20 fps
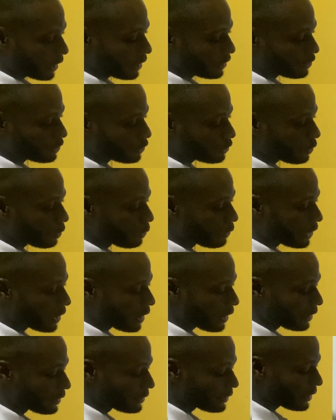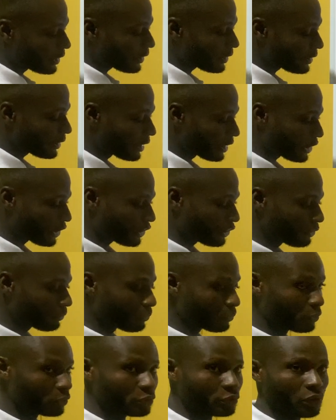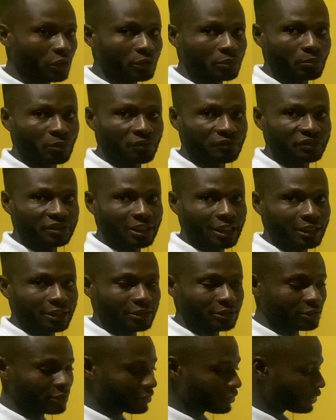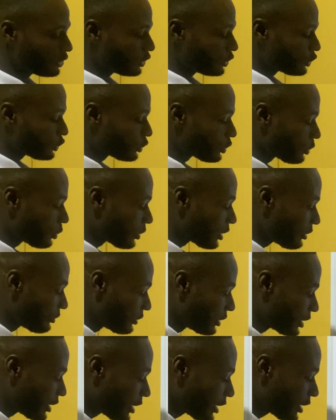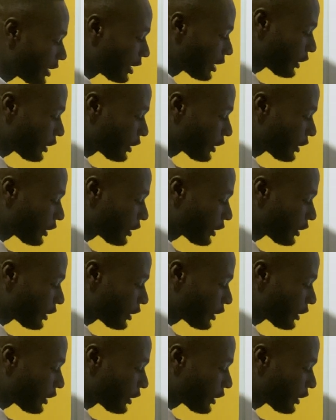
it, so we can take the cube root on both sides. So when we take the